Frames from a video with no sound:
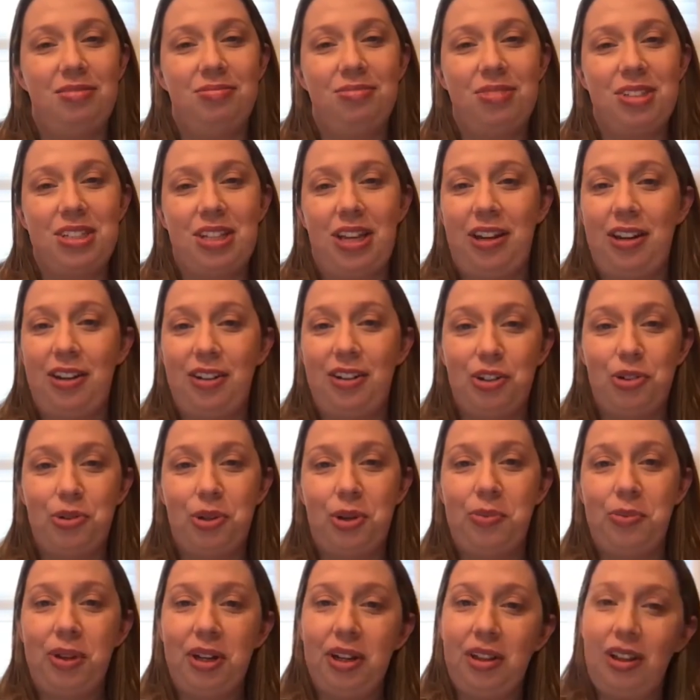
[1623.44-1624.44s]
decided to
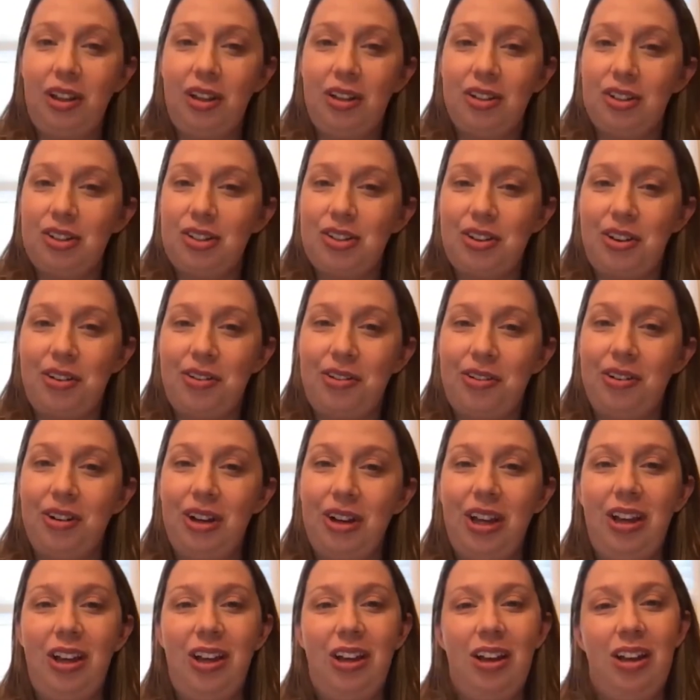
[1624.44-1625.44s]
treat me to lunch. So
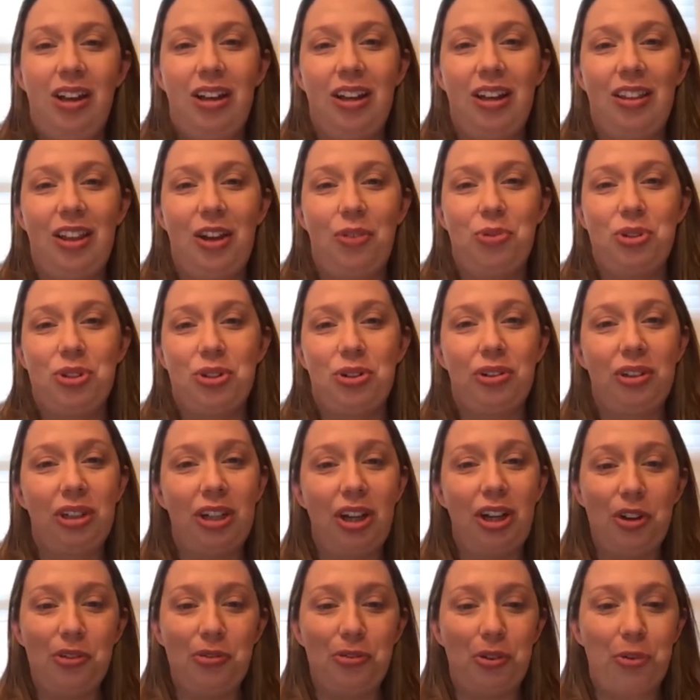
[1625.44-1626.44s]
that was early
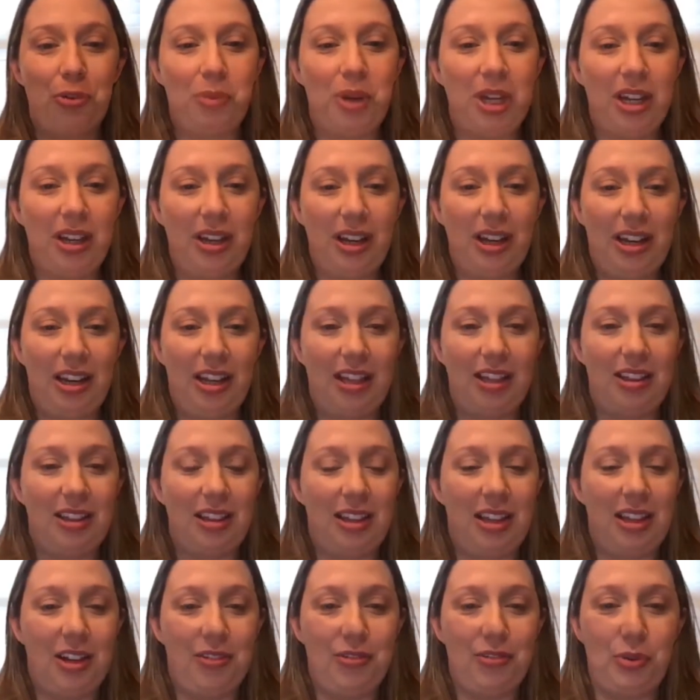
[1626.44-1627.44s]
on for me, and I
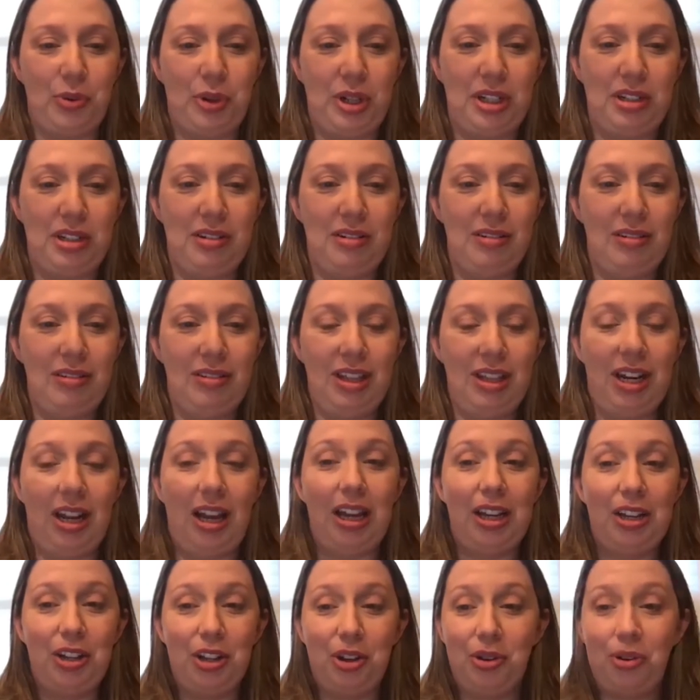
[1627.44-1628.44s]
think everyone that
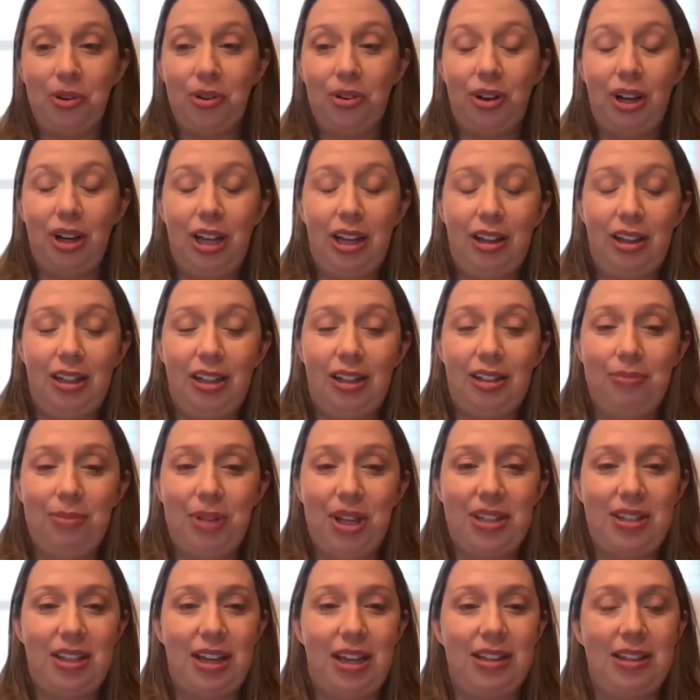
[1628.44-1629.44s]
I know
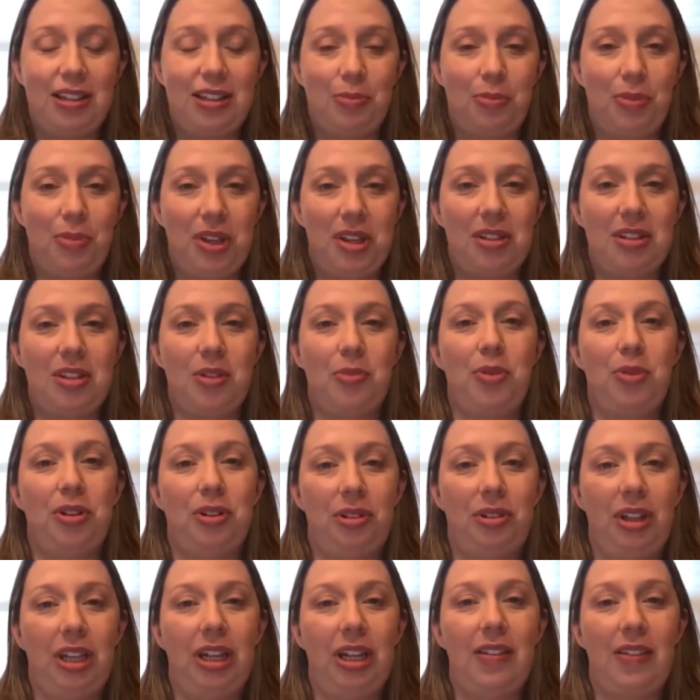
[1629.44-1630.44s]
has had something
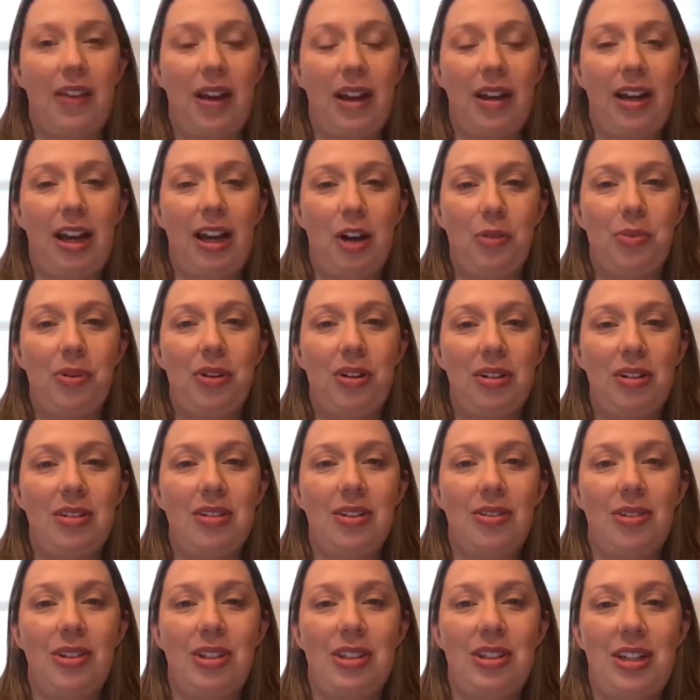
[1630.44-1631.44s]
similar like that happen.
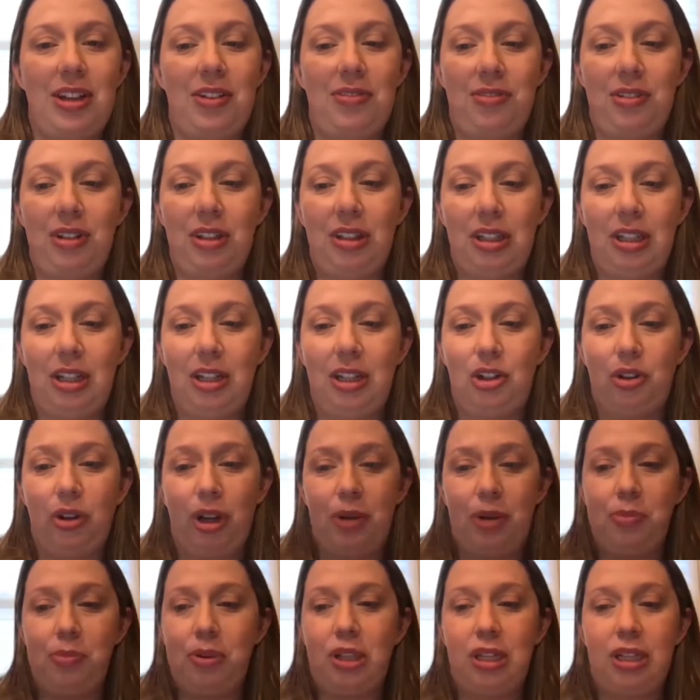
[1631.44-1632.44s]
So it's definitely a
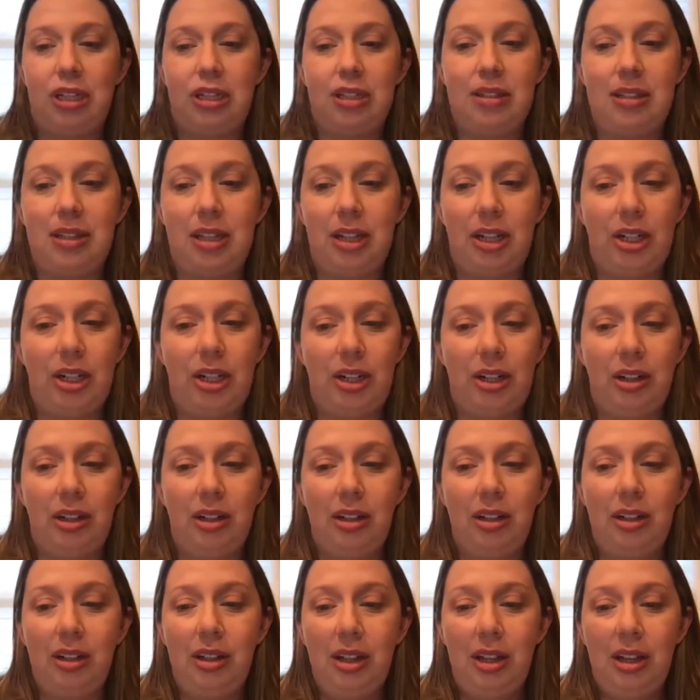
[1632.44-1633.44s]
great place here.
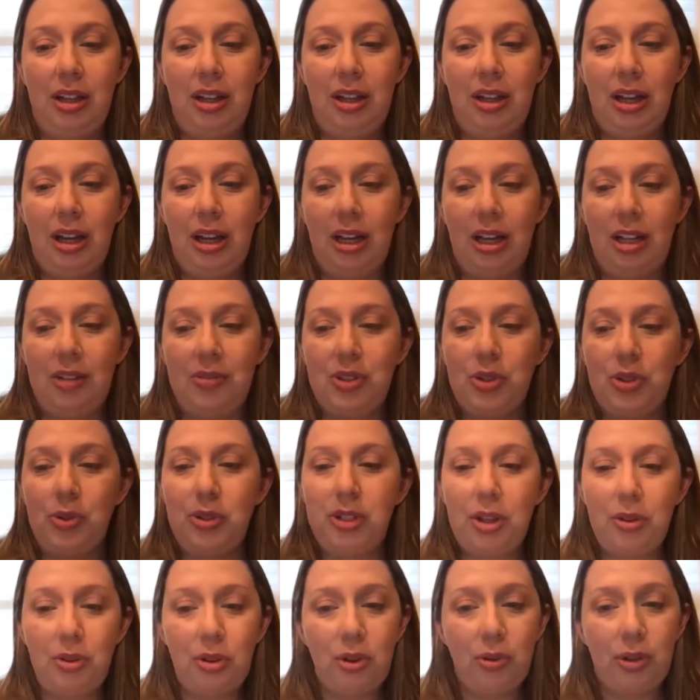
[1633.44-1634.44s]
So
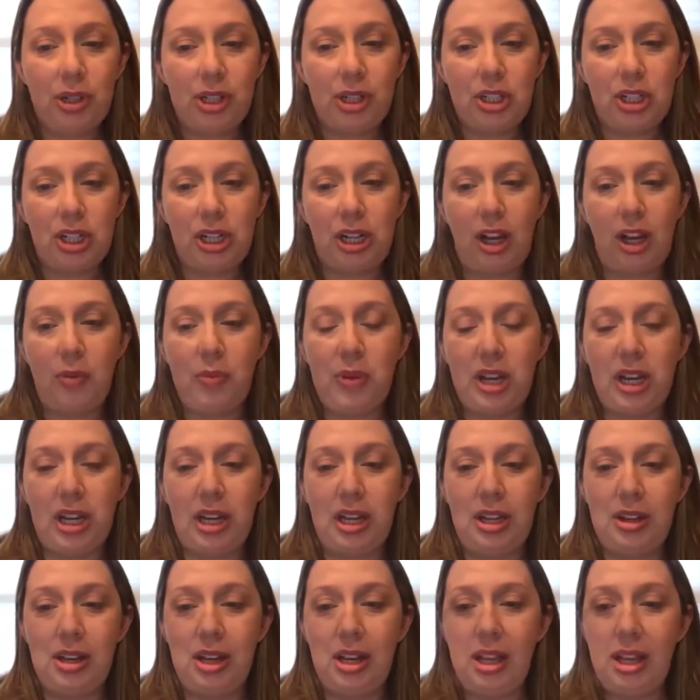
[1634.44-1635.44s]
another question coming
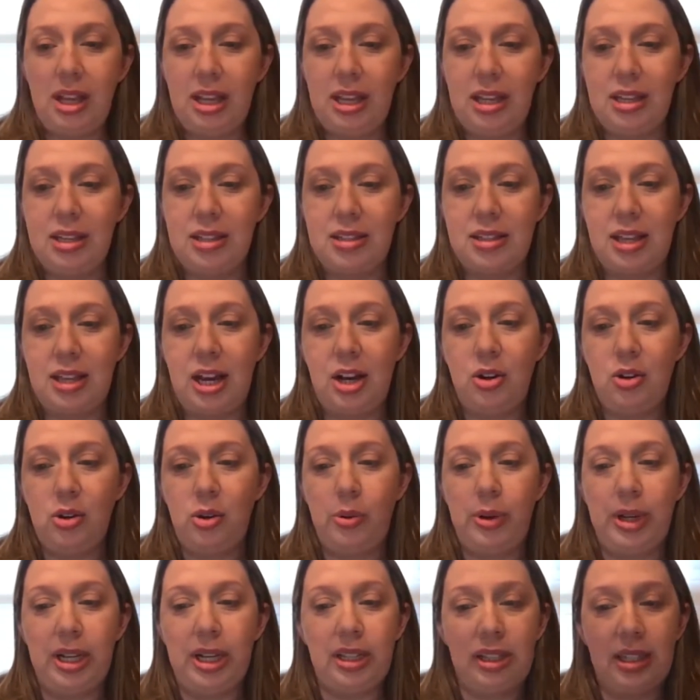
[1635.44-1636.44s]
in is, how
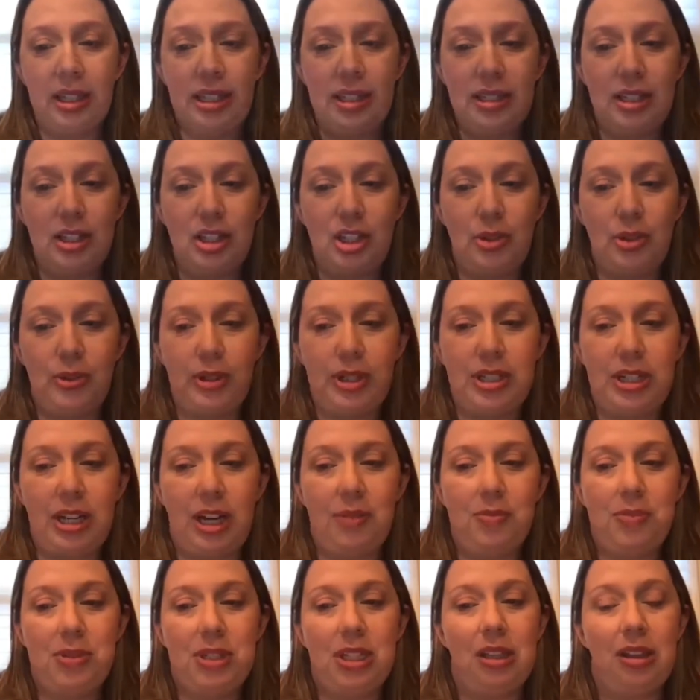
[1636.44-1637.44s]
quickly did you
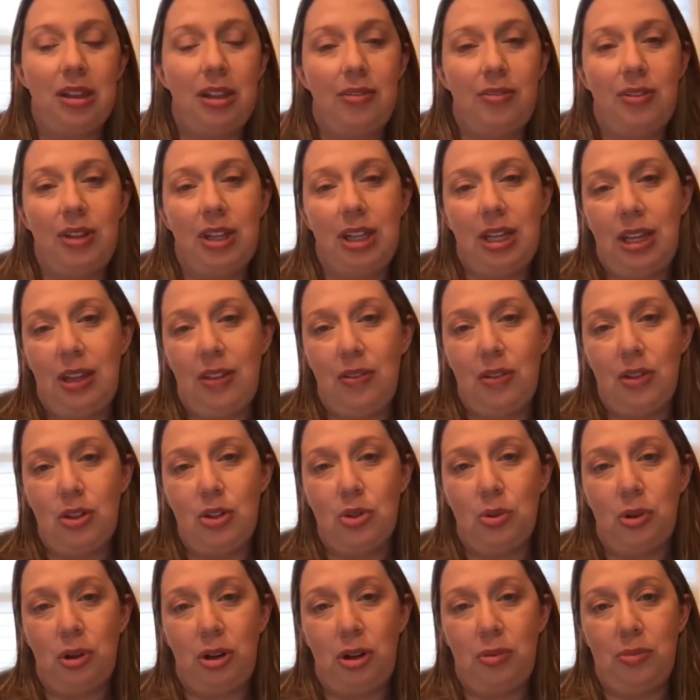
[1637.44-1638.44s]
adapt to living in the
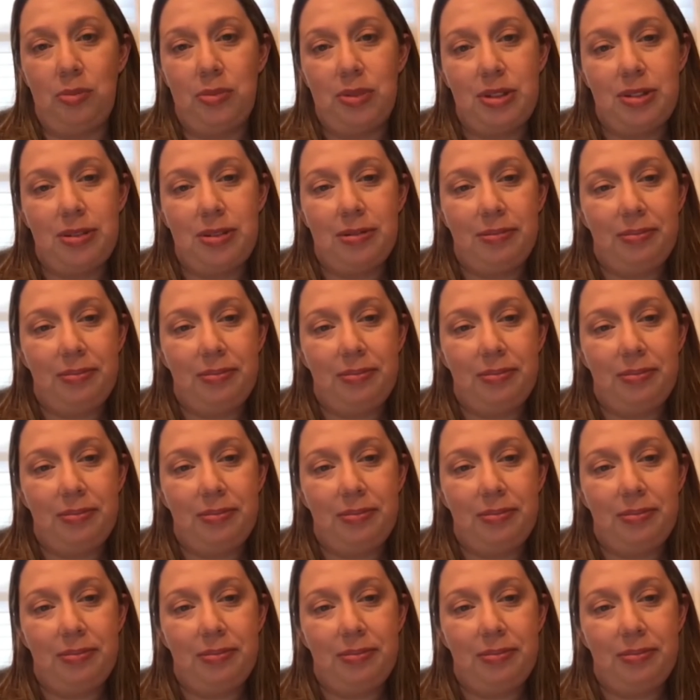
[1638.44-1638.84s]
dorms?